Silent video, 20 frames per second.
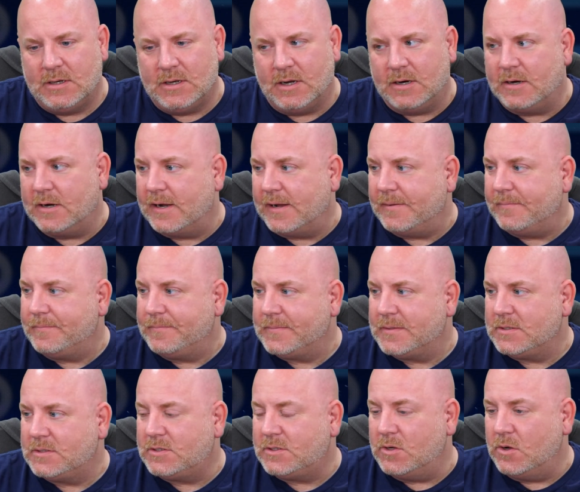All right,
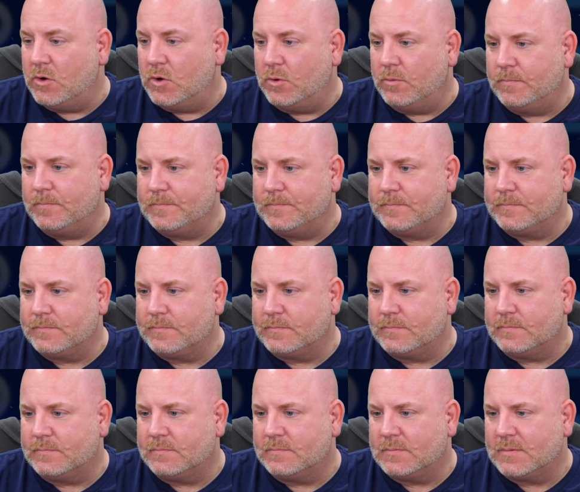so
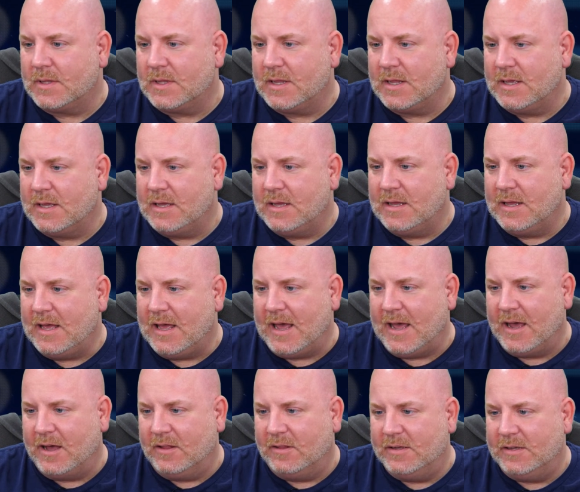
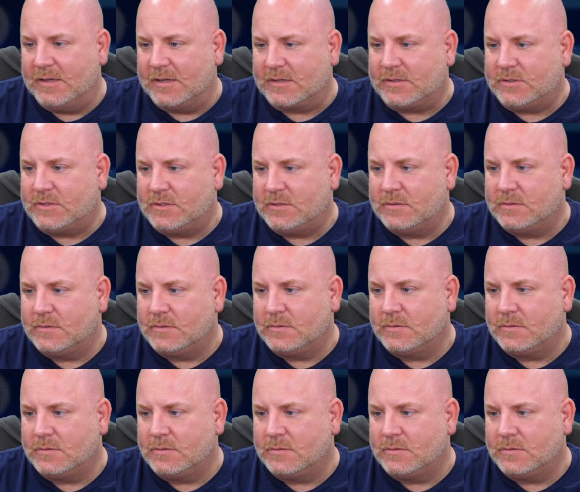Alex,